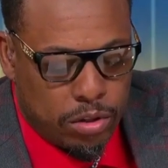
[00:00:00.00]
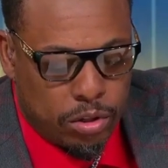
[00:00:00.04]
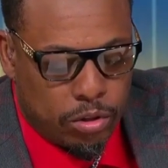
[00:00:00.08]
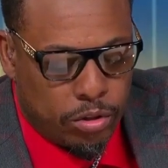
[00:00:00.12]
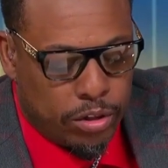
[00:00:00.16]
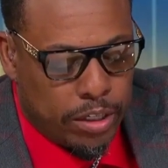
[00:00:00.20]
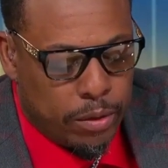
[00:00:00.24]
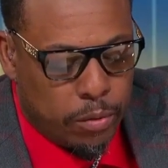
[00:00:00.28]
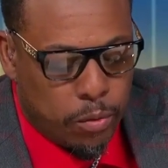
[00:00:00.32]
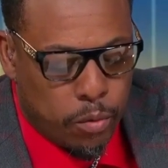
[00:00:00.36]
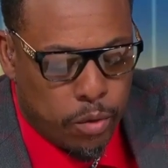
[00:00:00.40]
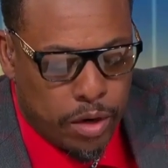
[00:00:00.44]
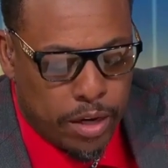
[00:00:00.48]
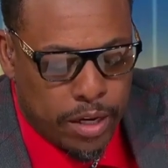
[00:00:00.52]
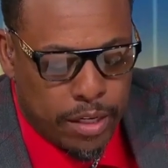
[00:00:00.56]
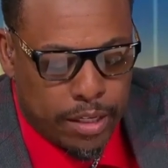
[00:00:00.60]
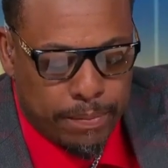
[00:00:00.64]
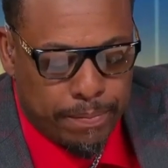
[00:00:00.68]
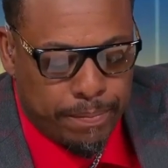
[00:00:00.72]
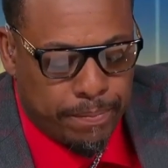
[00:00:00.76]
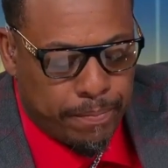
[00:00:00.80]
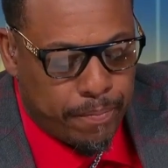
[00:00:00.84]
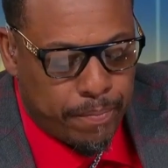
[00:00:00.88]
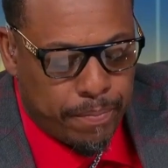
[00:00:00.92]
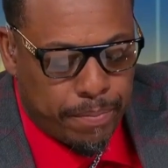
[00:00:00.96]
3 1
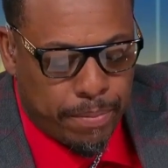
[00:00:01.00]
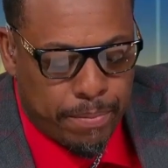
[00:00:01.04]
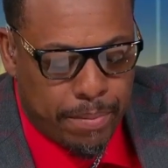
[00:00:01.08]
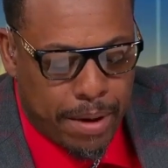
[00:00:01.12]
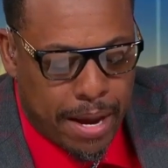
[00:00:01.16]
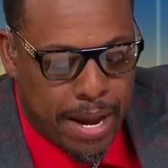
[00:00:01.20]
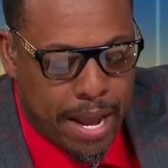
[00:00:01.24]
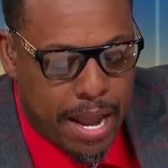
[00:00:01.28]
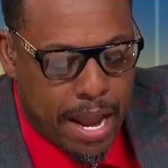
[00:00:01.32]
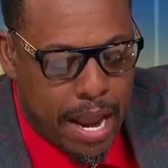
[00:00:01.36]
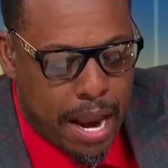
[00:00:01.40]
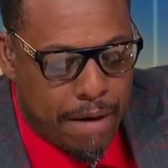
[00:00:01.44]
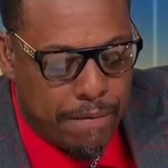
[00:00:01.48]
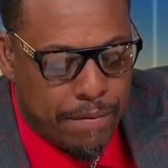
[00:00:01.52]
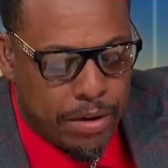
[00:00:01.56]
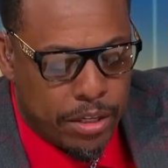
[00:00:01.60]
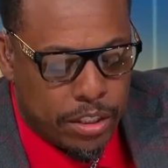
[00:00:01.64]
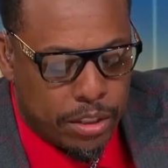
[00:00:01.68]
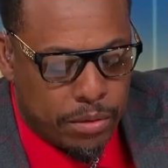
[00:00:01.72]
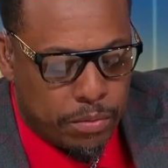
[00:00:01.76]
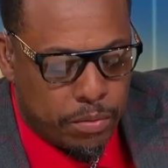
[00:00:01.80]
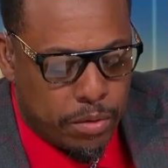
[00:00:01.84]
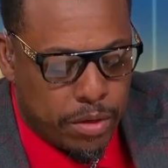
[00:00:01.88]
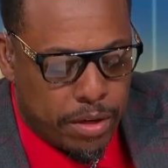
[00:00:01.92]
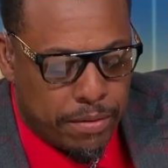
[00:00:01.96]
by an average
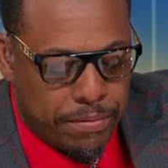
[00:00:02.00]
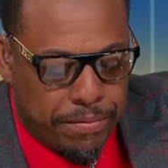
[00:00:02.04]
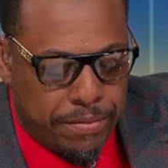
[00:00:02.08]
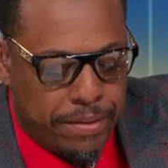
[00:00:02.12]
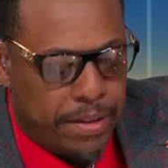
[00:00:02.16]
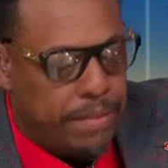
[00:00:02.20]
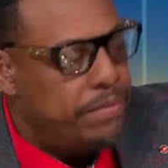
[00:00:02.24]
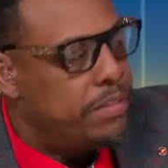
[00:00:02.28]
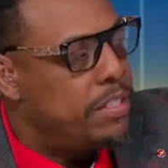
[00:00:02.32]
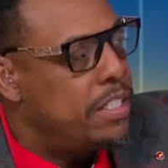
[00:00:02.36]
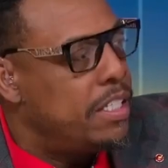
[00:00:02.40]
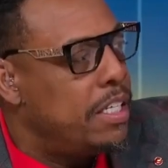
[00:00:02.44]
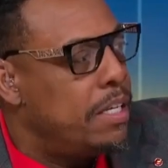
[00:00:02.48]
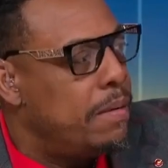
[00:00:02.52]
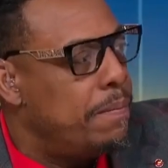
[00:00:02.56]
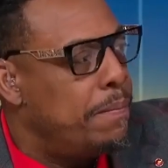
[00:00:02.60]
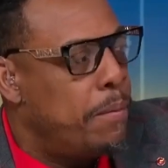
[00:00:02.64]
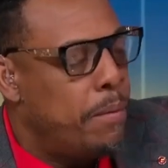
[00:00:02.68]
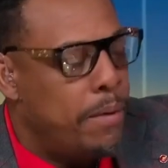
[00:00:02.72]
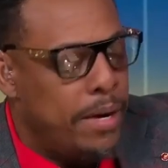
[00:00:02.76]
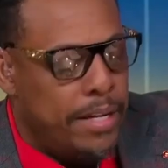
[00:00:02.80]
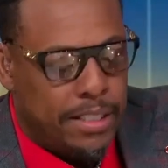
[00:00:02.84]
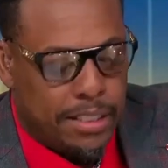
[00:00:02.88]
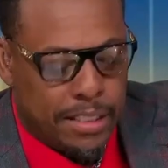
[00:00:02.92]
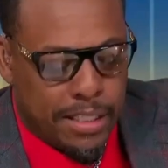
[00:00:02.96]
of what, 15
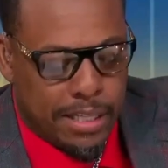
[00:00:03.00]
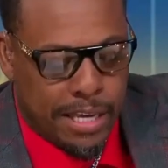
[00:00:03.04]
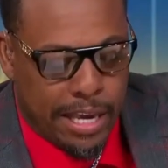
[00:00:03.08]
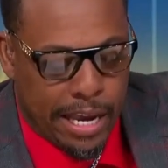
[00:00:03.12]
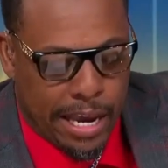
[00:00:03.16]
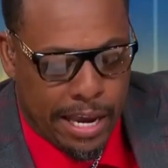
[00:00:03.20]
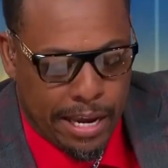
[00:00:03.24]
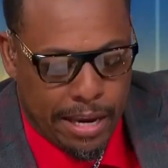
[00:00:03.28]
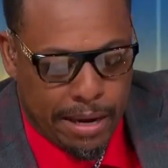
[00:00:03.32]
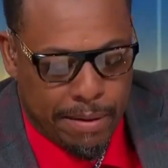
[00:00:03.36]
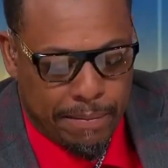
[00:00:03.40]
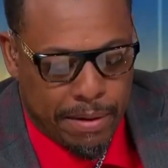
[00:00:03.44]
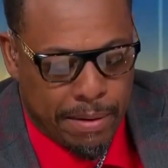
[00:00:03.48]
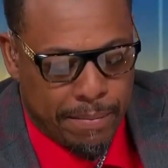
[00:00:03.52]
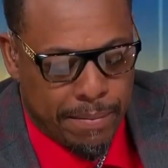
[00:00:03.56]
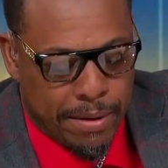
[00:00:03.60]
points a game? Yep.